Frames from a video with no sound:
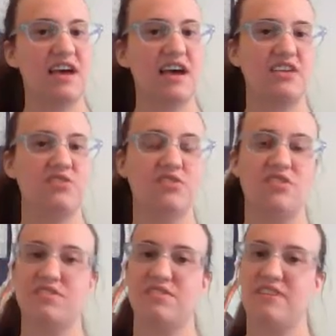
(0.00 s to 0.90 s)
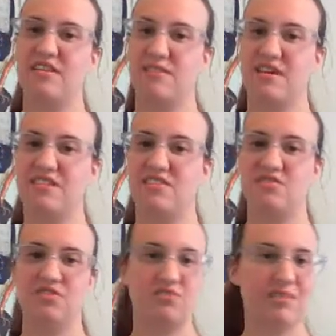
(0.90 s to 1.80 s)
and you can always follow me on
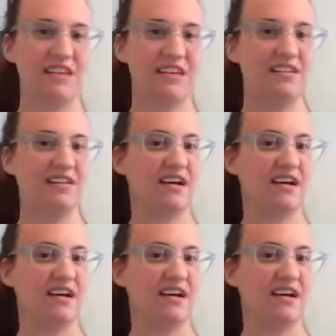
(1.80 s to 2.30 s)
social media.